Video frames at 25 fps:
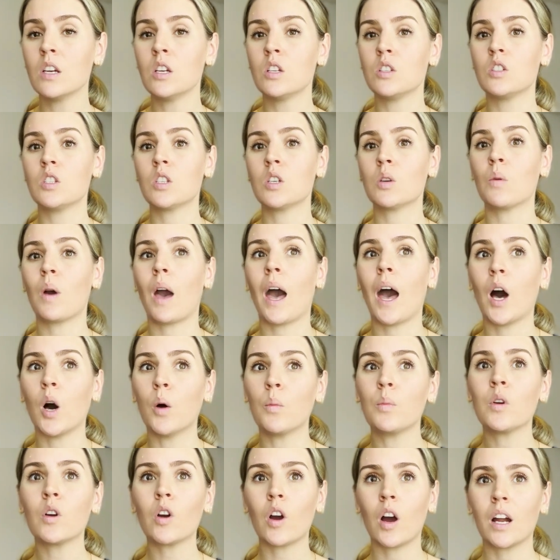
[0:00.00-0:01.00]
to
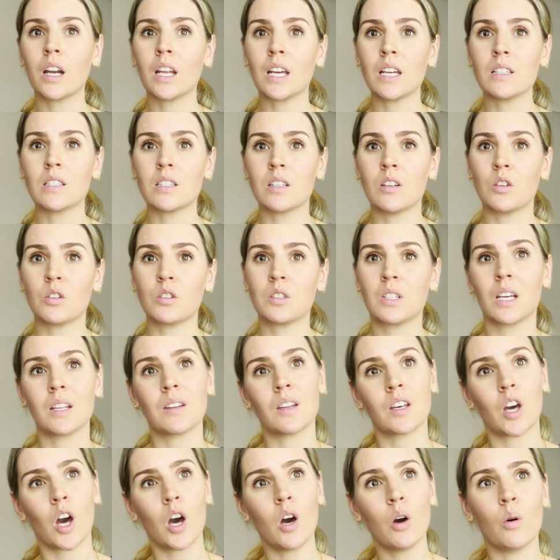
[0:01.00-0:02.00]
help your audience understand,
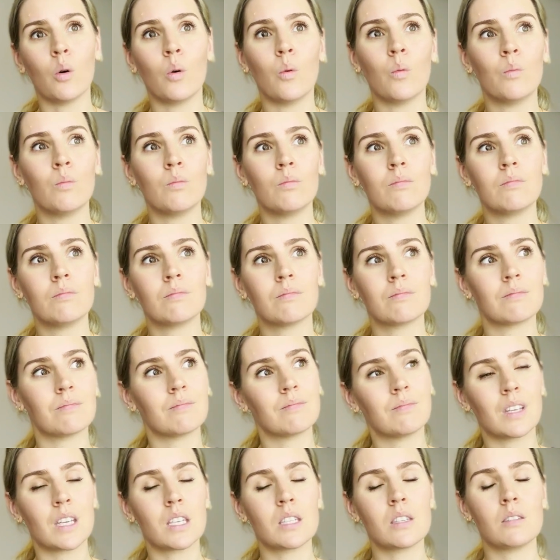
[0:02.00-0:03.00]
like, oh,
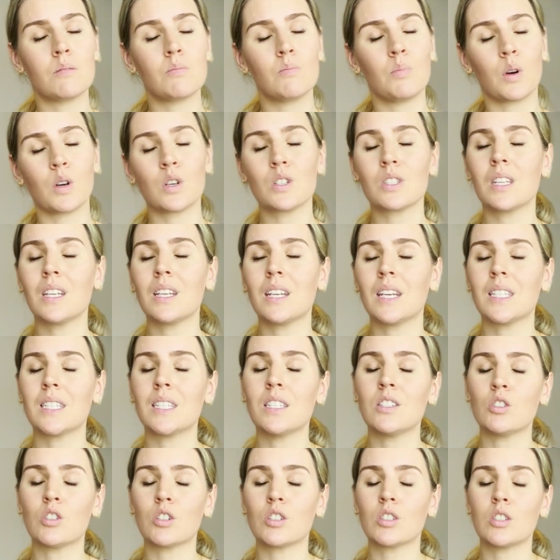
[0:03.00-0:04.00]
this person
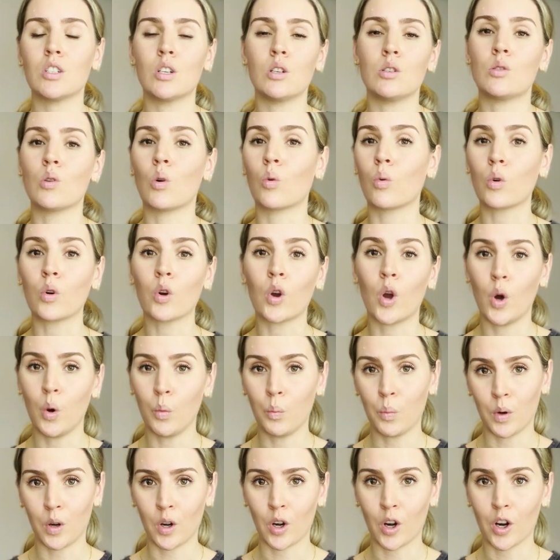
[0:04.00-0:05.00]
isn't just a door
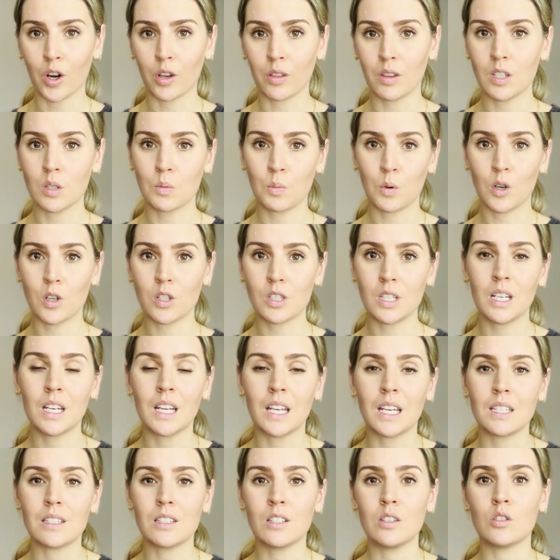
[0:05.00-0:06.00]
opener. This person
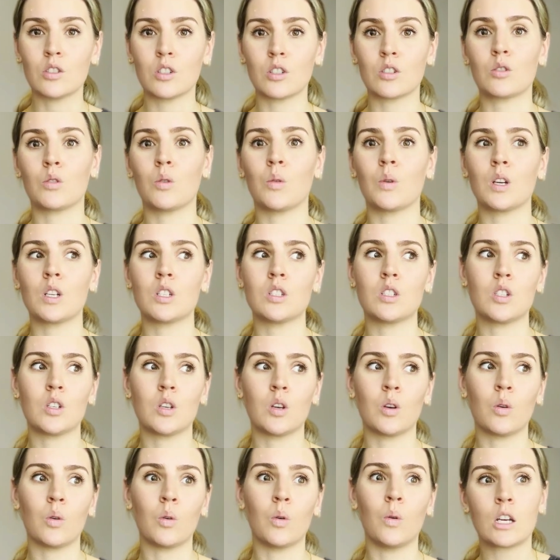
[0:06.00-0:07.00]
isn't just going
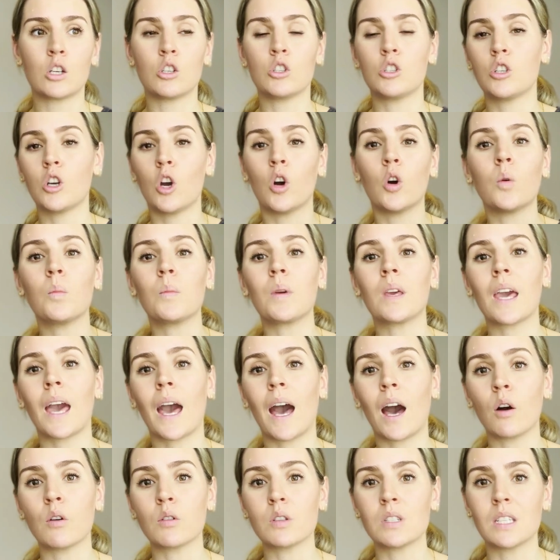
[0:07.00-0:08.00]
to show me
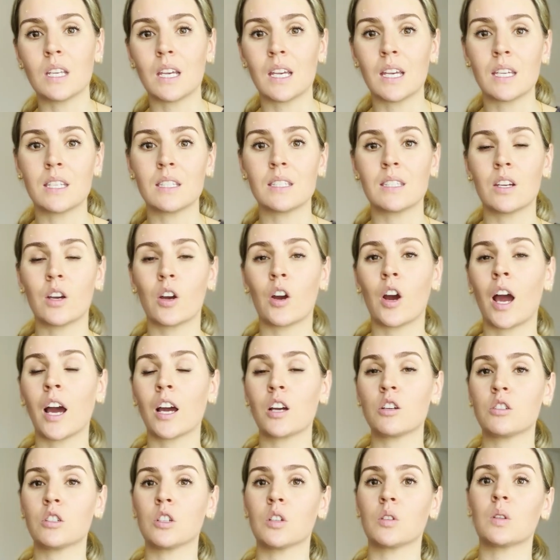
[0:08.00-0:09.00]
houses. They're
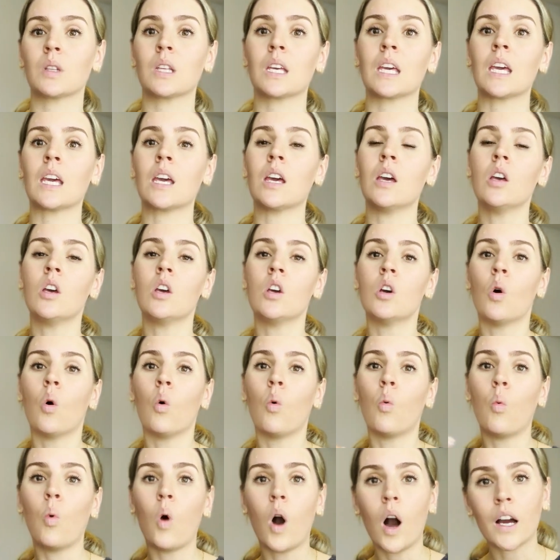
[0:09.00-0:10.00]
actually
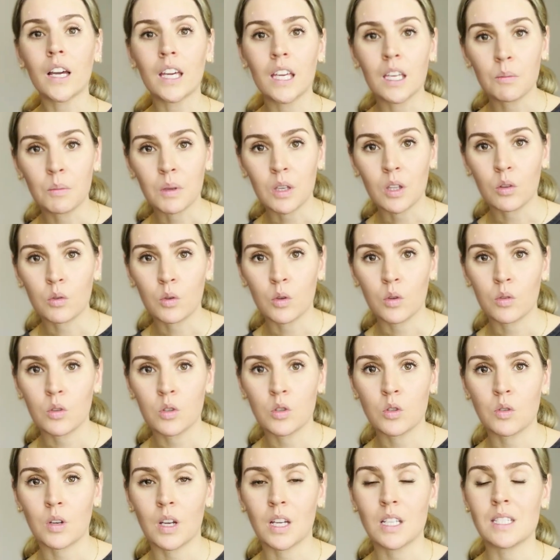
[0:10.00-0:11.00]
walking me through the
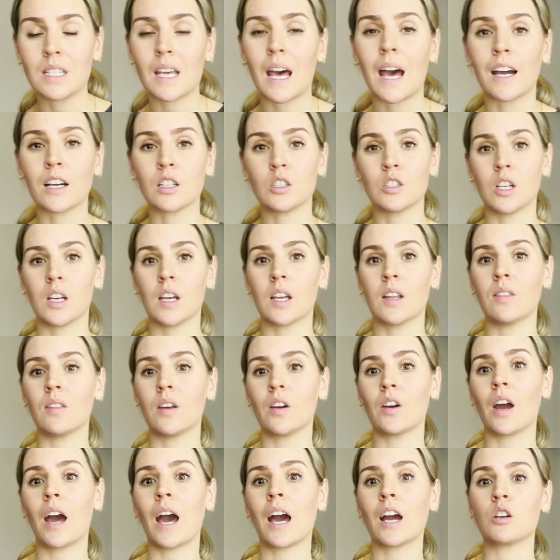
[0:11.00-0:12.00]
transaction.
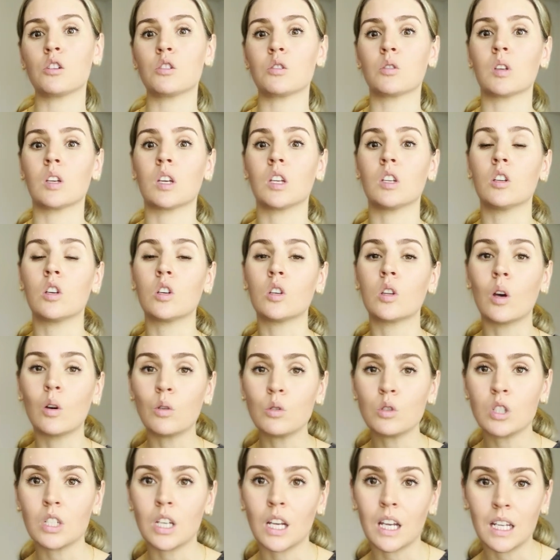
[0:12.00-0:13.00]
They're actually
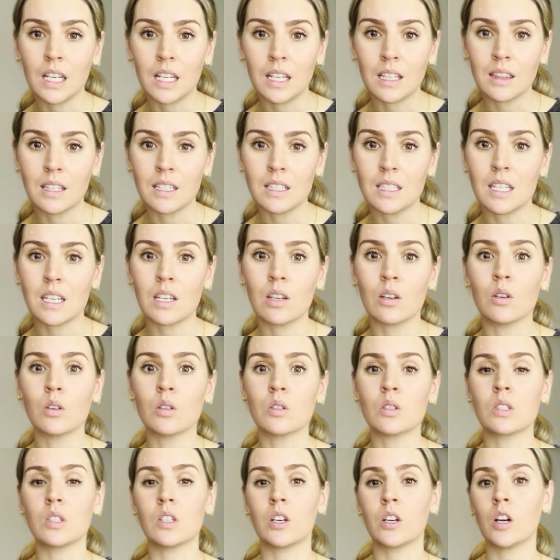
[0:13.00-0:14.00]
negotiating the
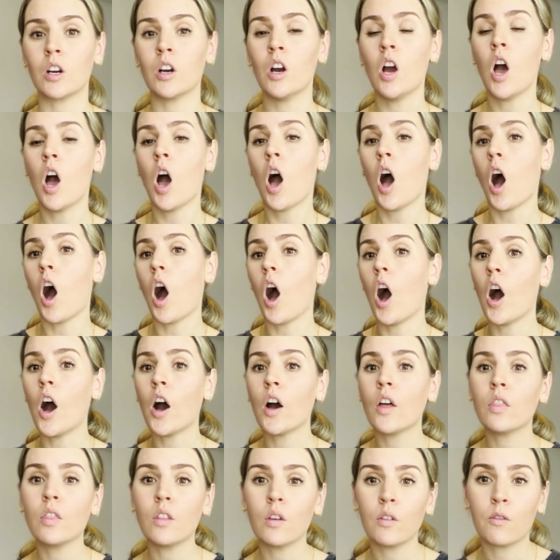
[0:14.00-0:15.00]
deals. They're
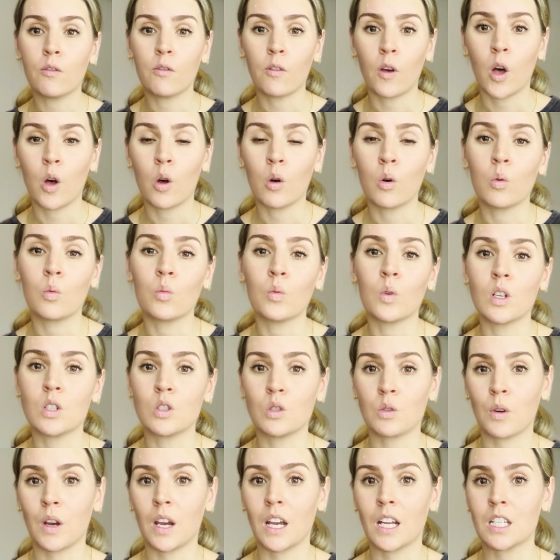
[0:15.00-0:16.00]
on the phone with
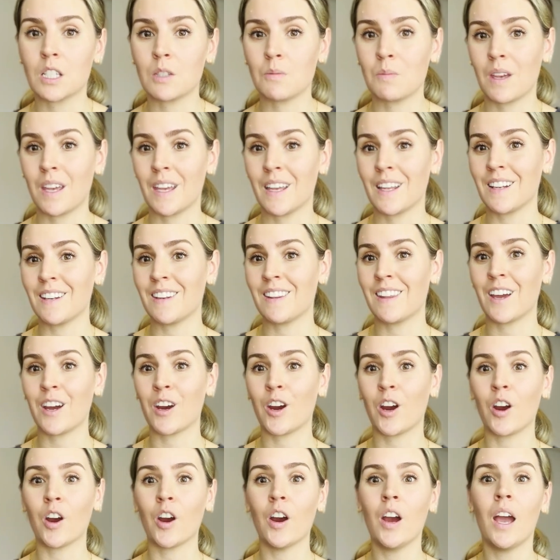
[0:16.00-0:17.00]
tradesmen.
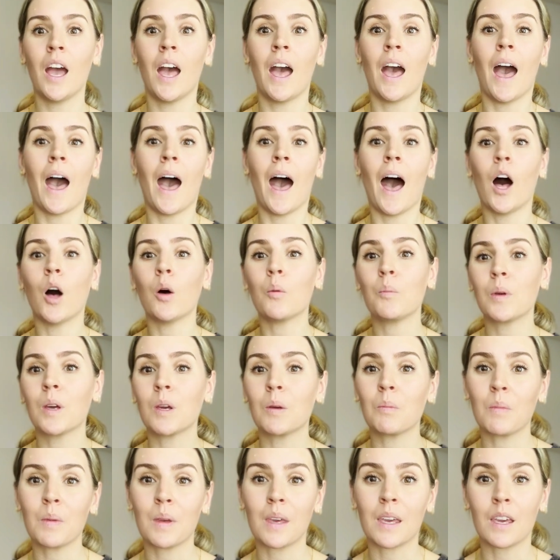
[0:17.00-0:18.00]
They're
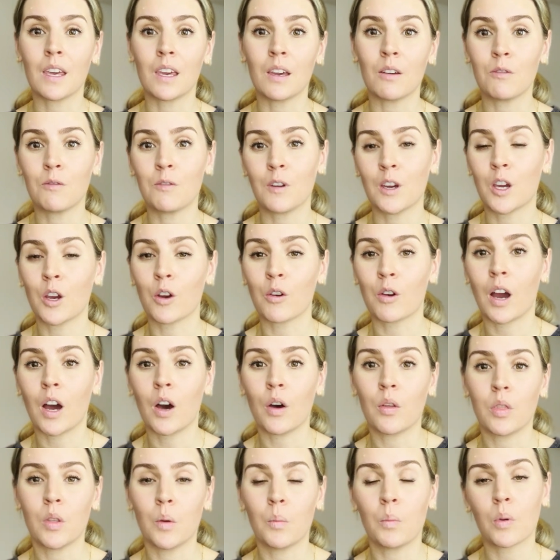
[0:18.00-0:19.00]
helping me figure
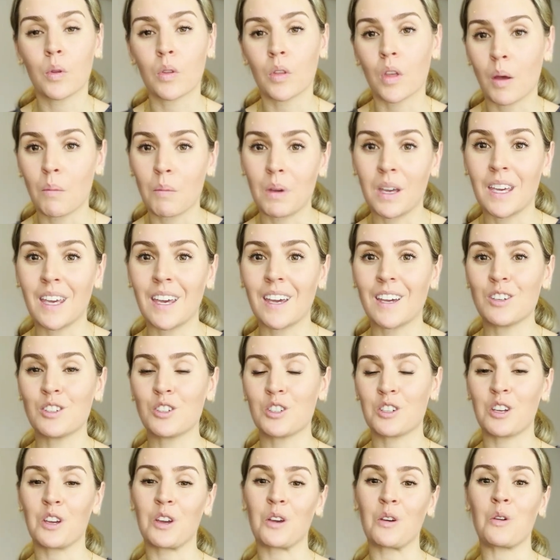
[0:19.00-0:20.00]
out the plumbing
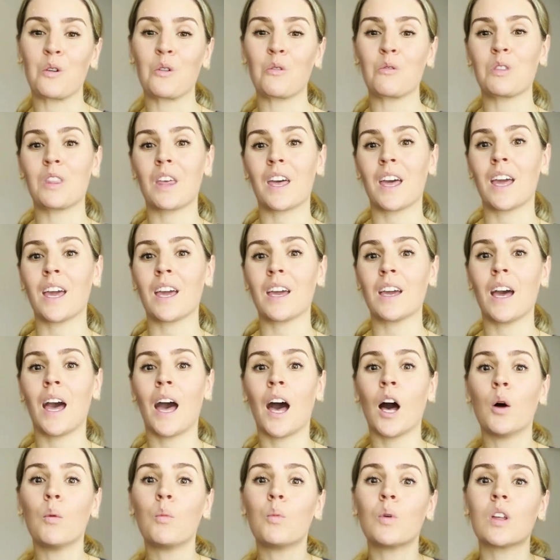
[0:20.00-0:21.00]
issue. They
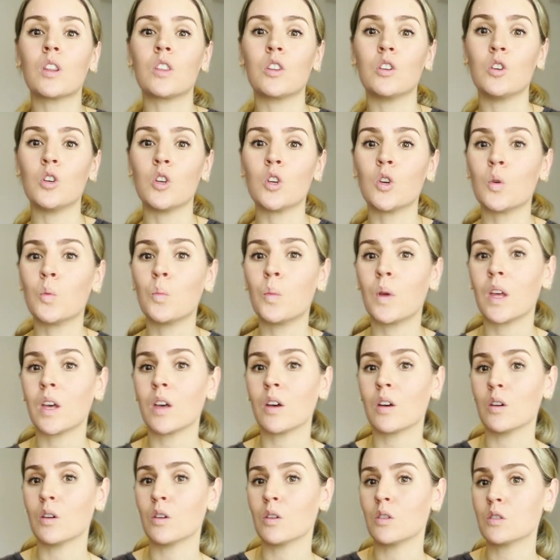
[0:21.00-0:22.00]
help with new
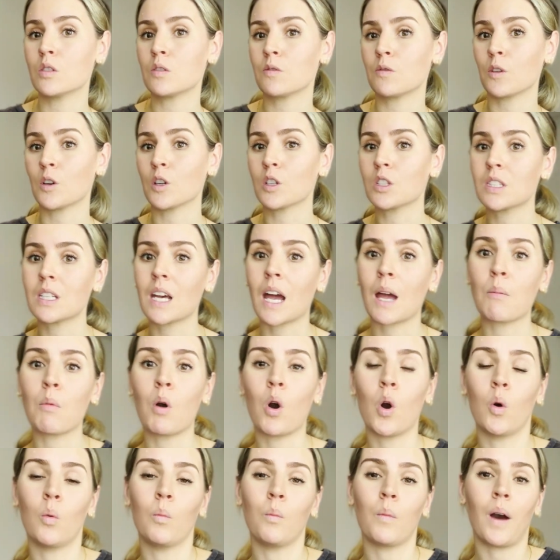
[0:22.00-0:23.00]
builds, first-time
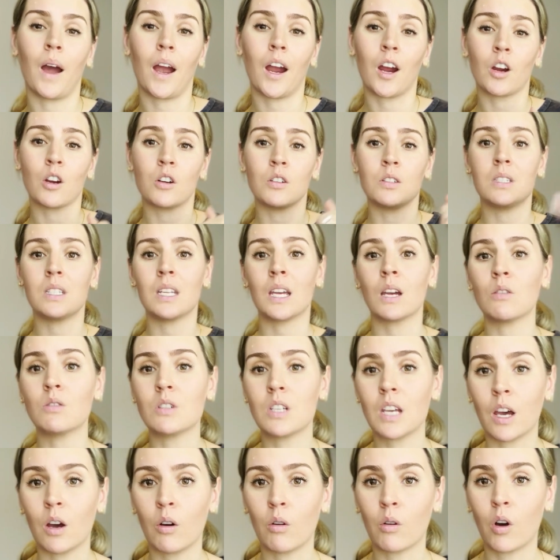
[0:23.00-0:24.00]
home buyers,
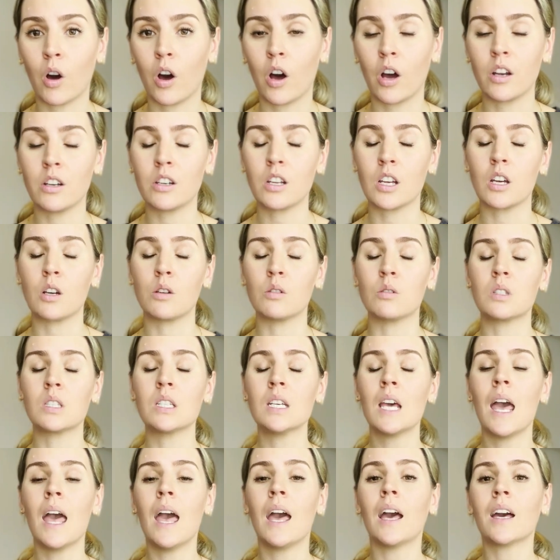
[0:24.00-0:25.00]
downtown condos,
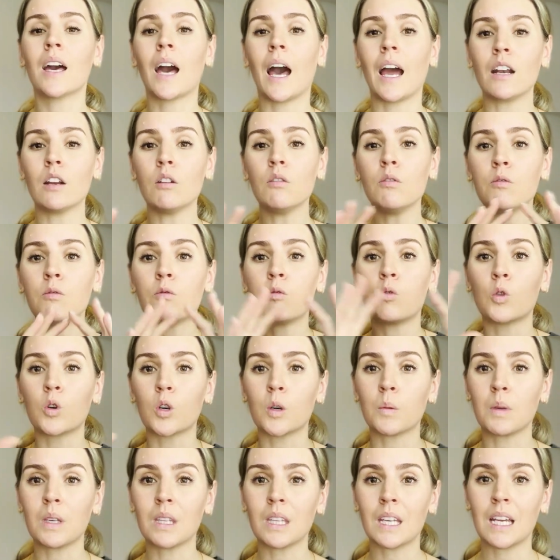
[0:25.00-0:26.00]
kind of
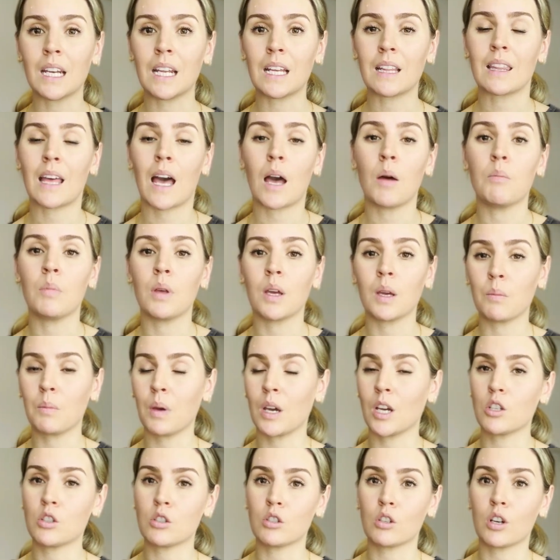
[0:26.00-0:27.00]
formulating that big
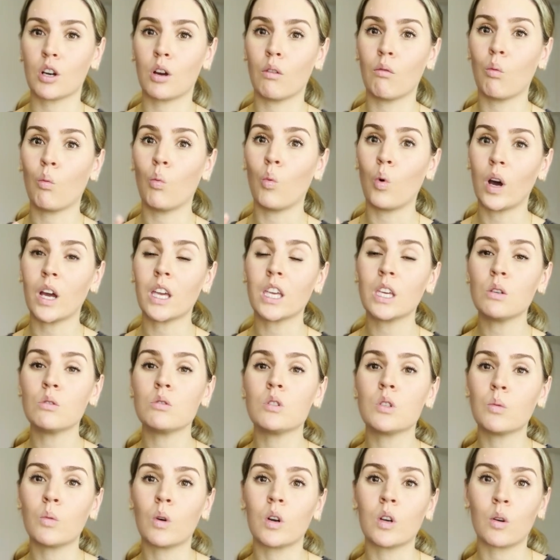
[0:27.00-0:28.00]
picture of what you
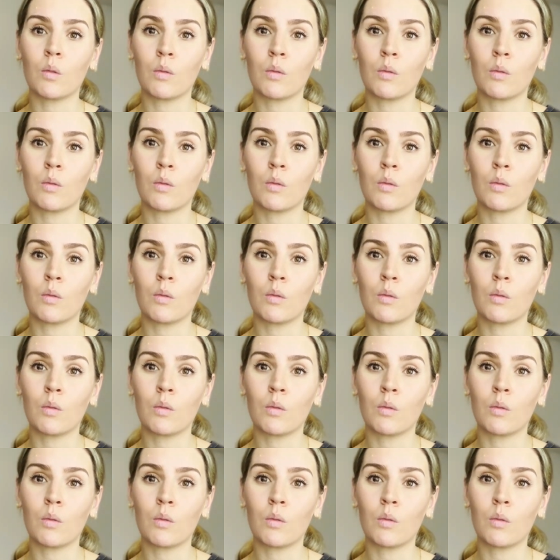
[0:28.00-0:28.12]
do on a